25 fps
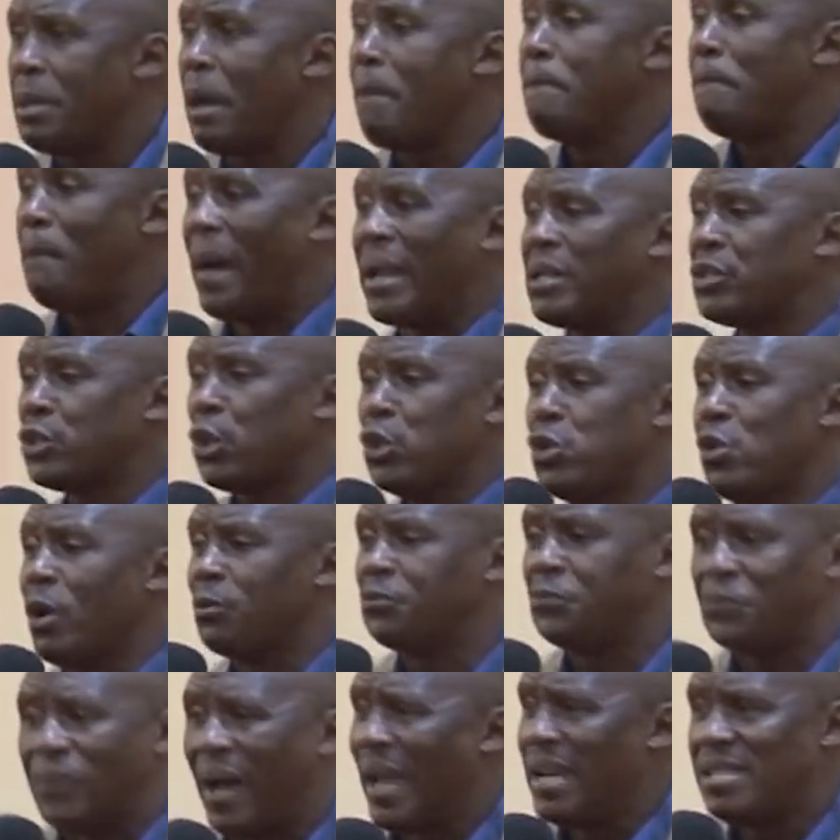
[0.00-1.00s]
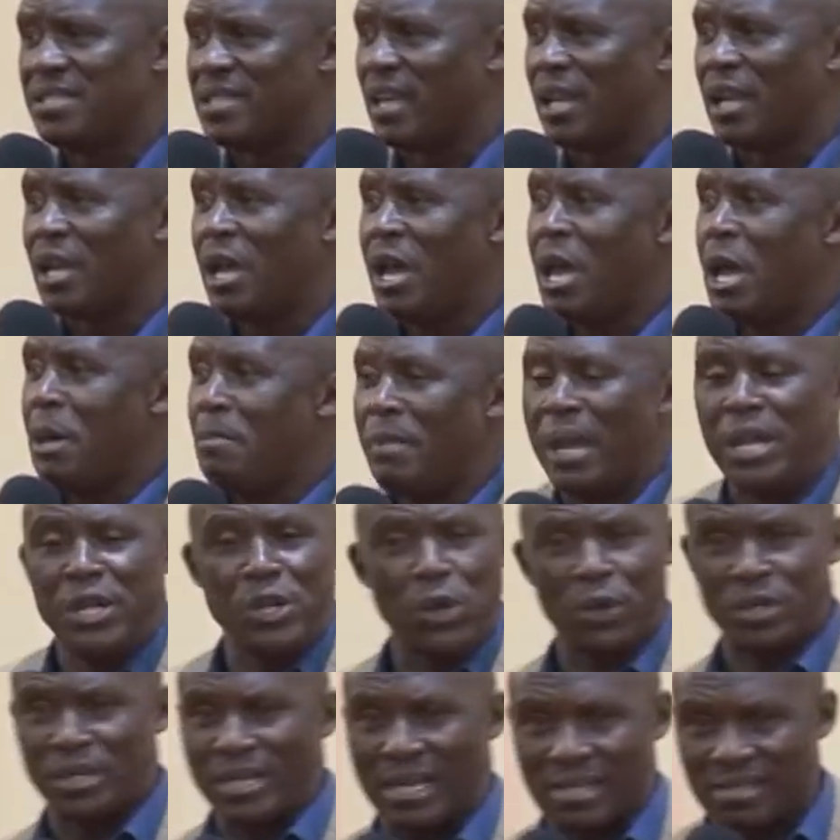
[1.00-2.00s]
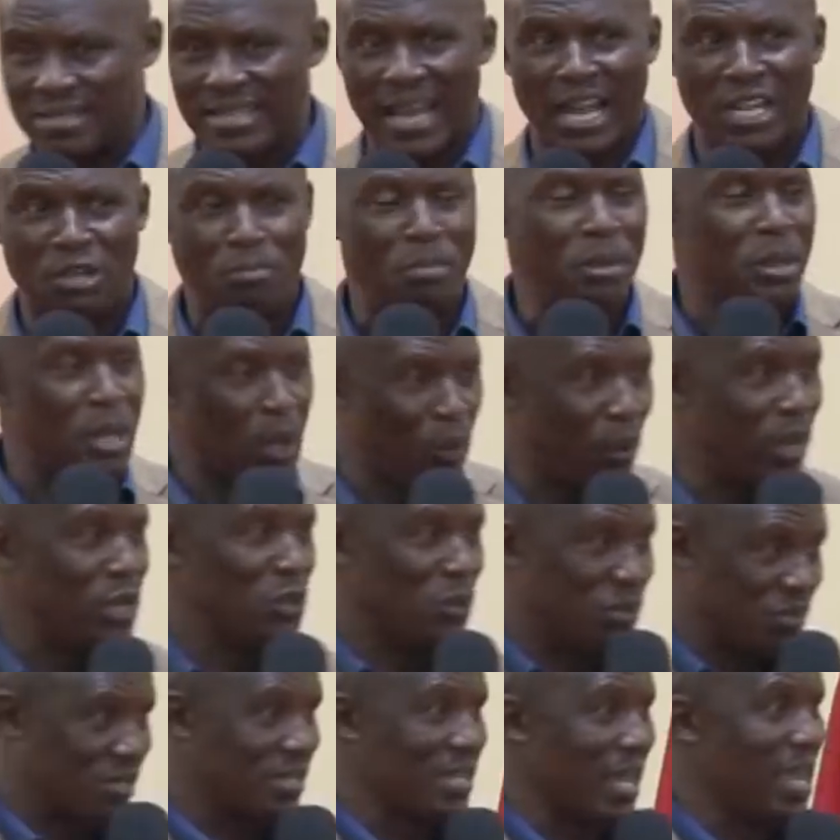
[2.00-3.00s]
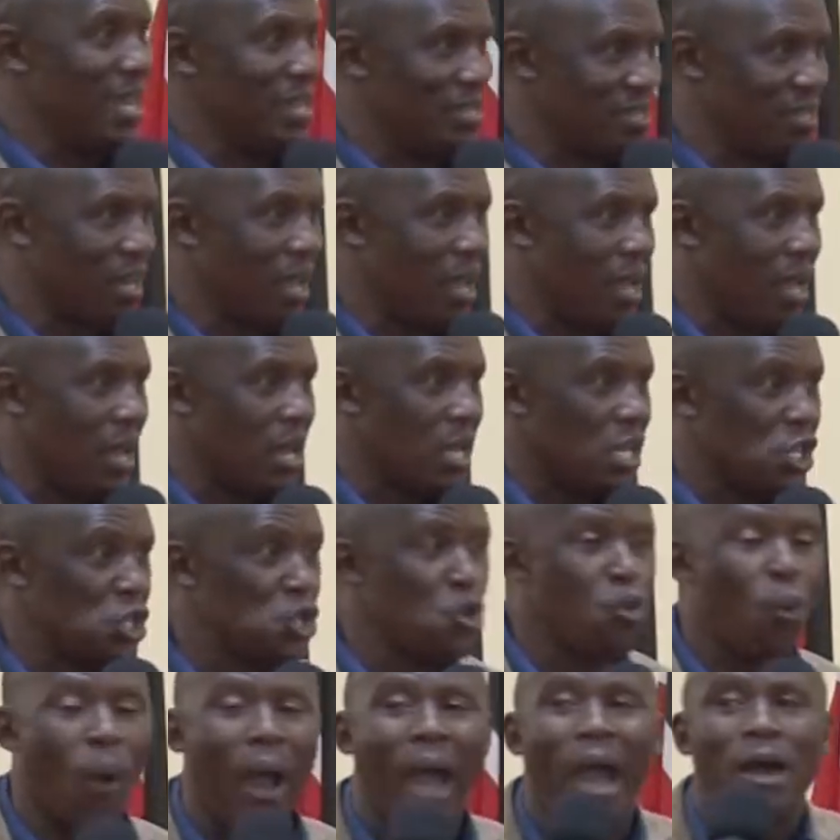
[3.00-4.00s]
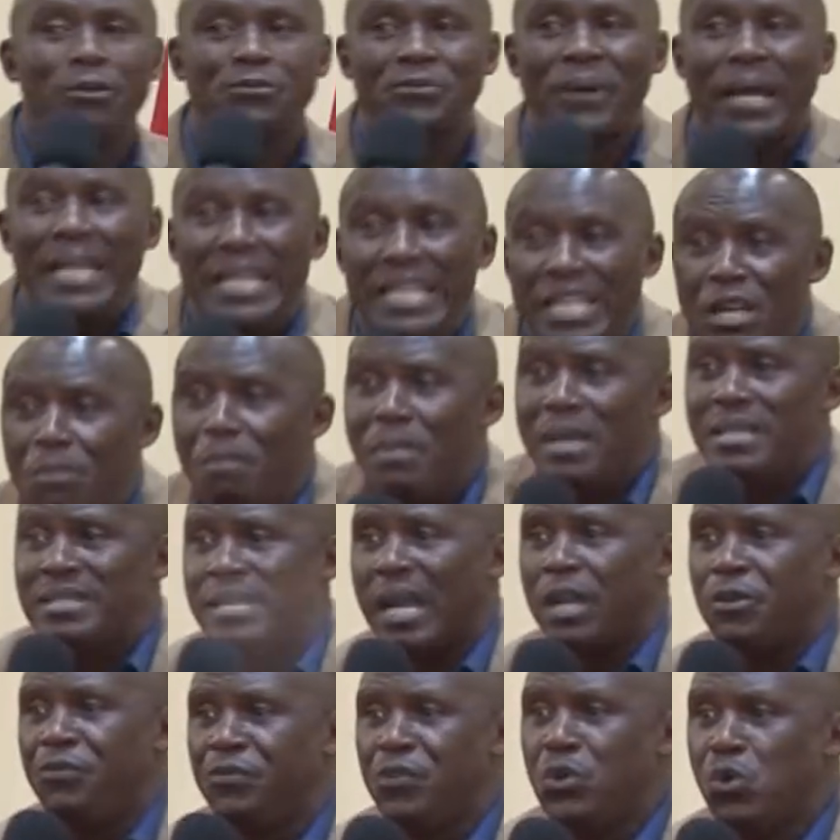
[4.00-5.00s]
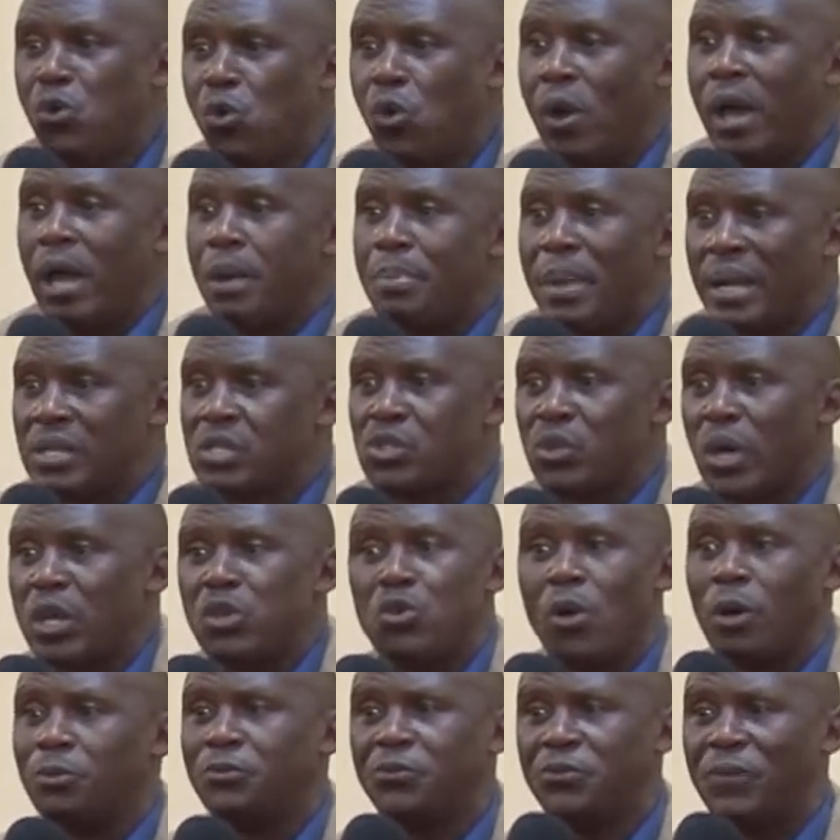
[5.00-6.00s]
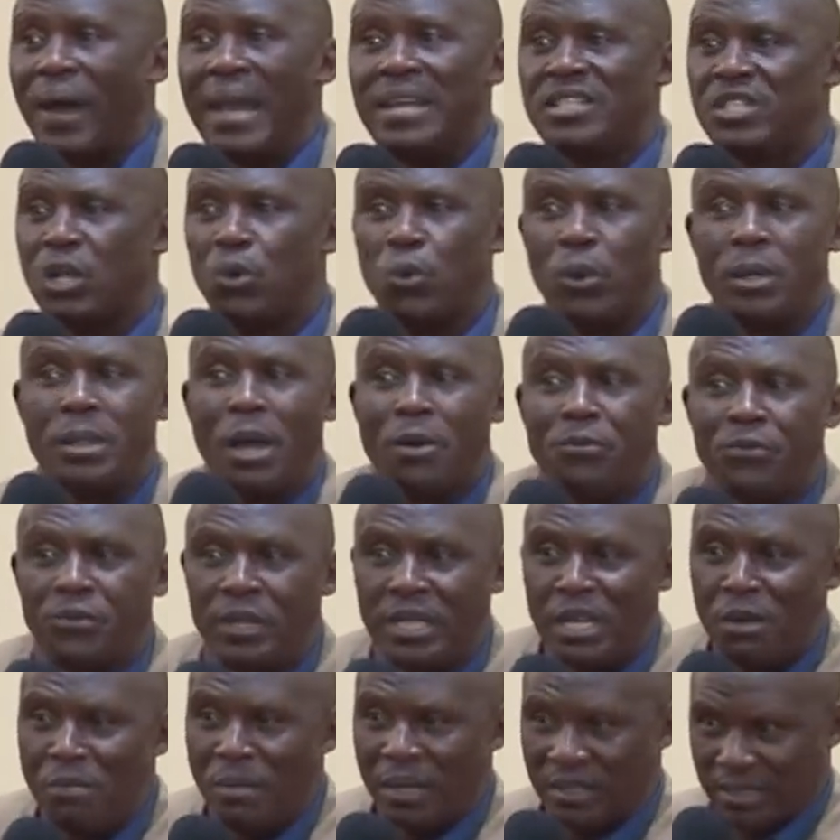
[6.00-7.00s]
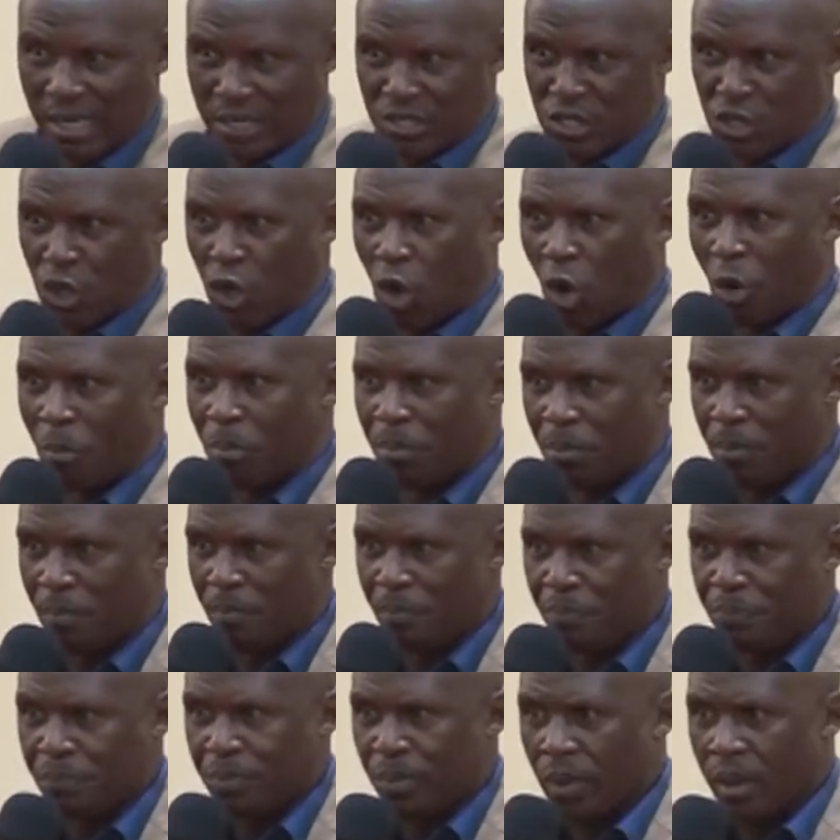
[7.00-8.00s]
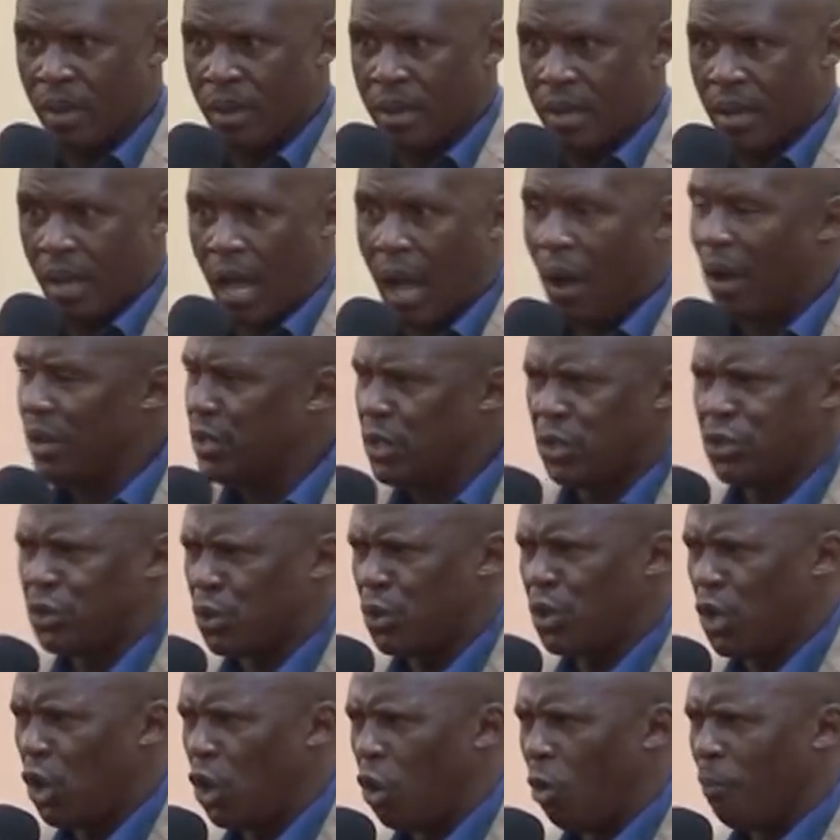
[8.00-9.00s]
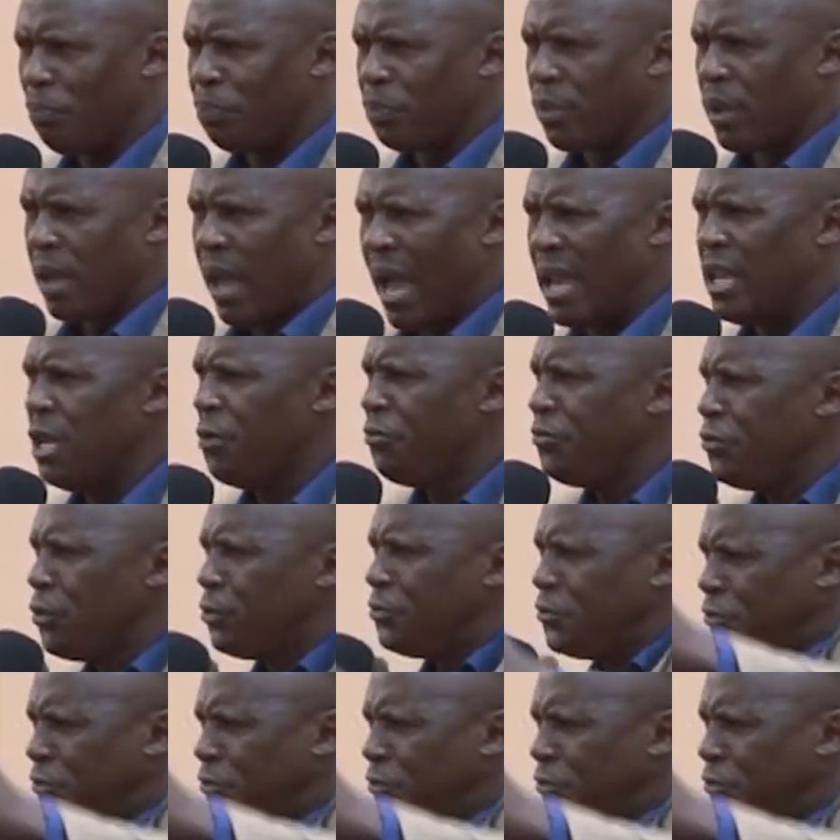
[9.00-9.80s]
the battle you are fighting may not necessarily be the way you see it. You have a limited view. That's why you are fighting with a limited scope. I want you to know. And if you